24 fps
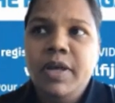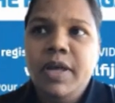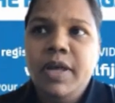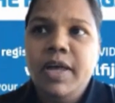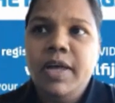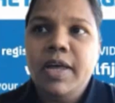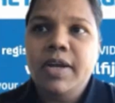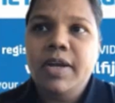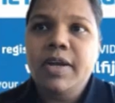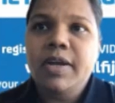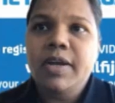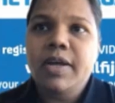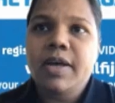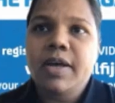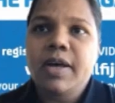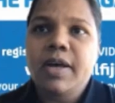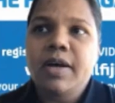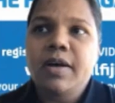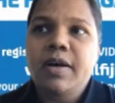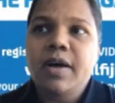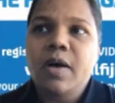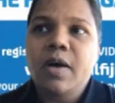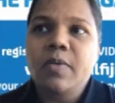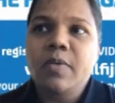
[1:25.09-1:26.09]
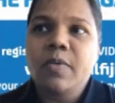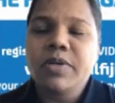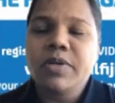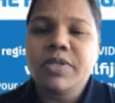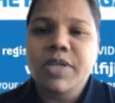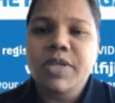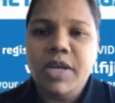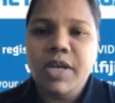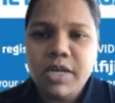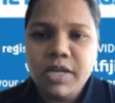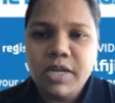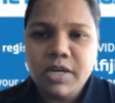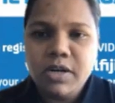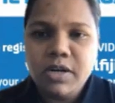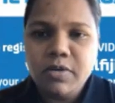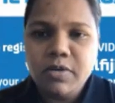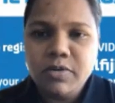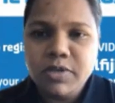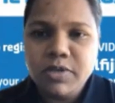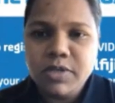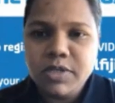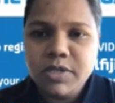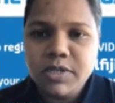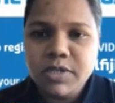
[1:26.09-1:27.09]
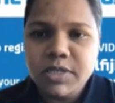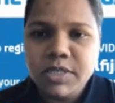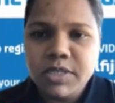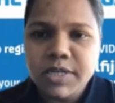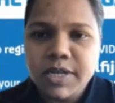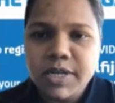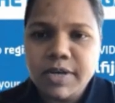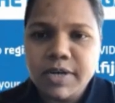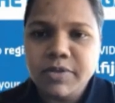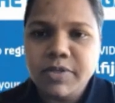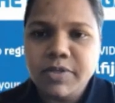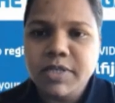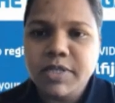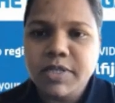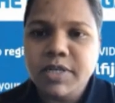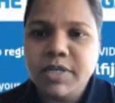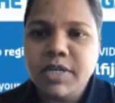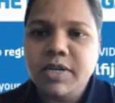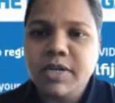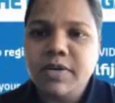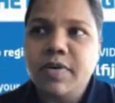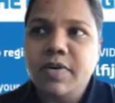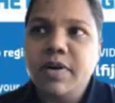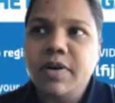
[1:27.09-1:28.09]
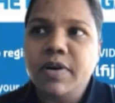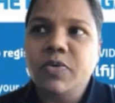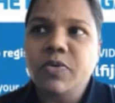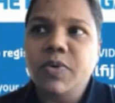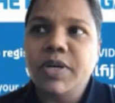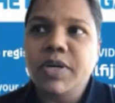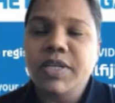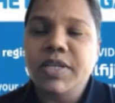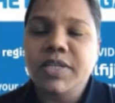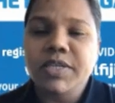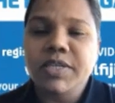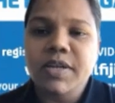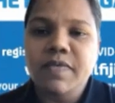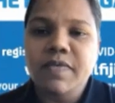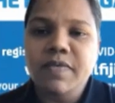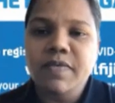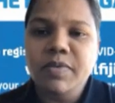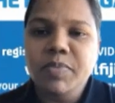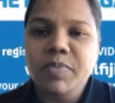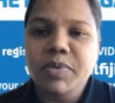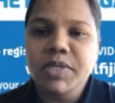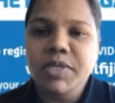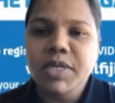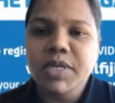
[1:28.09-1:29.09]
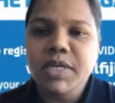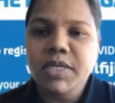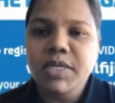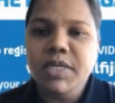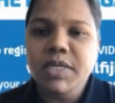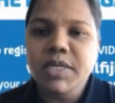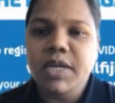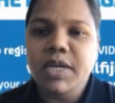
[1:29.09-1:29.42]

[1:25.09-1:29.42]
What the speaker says: And our second doses is now sitting at around 27%.